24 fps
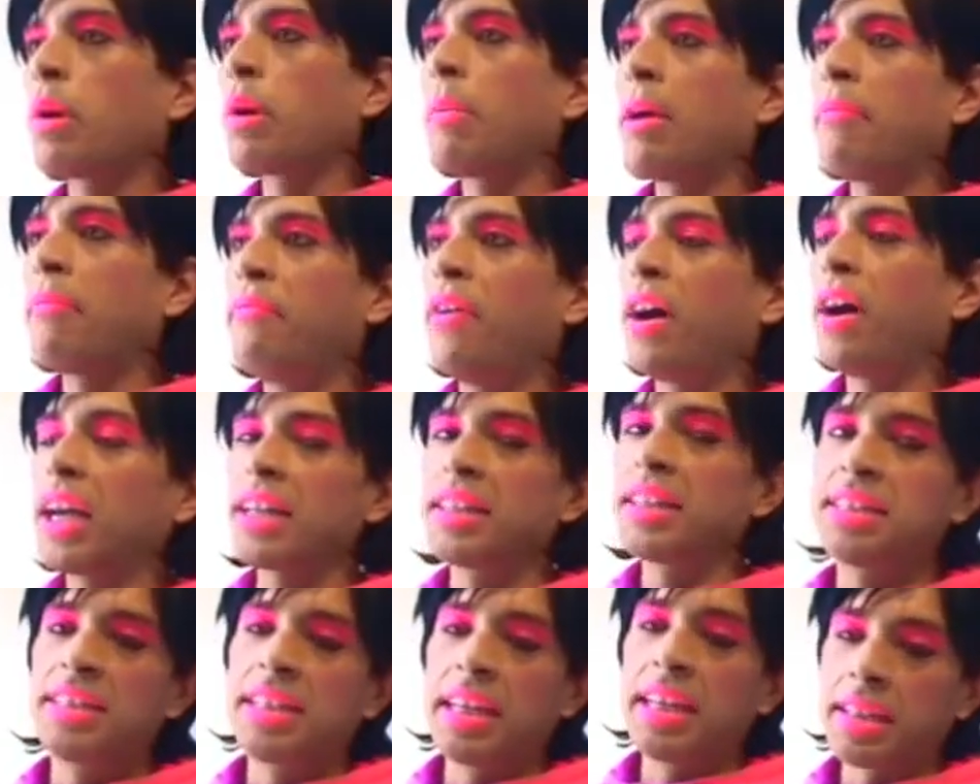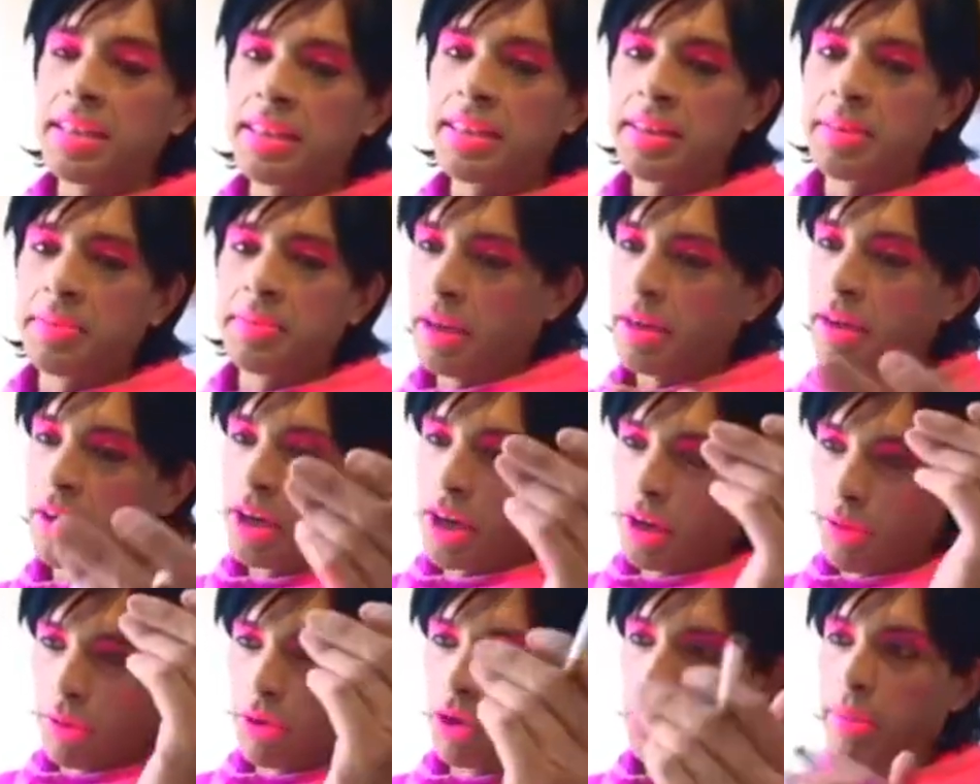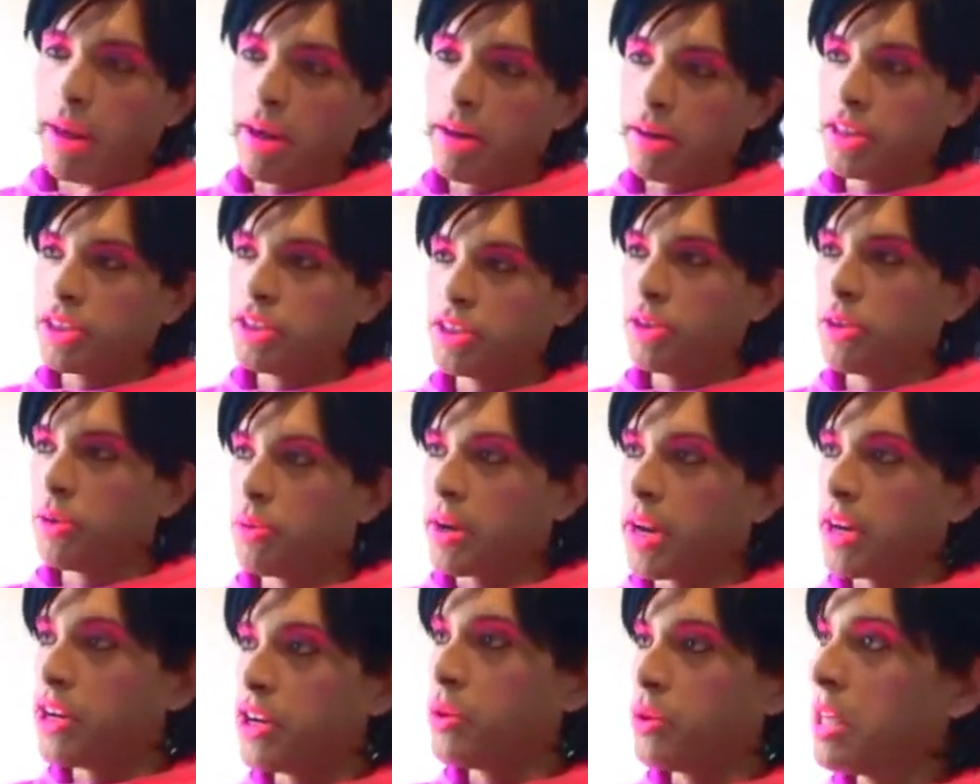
of my fuck it sticks. Now go to your room. I don't need you knowing I do